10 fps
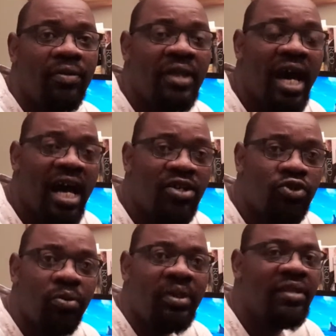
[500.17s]
There are
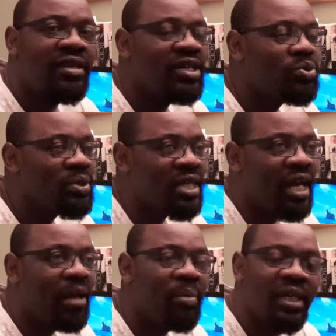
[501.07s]
so many things which are
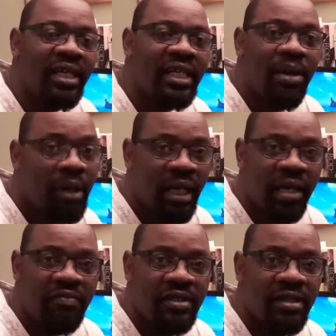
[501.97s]
happening in our
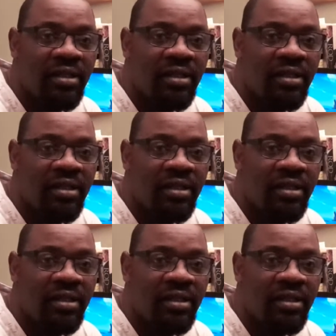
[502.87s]
lives.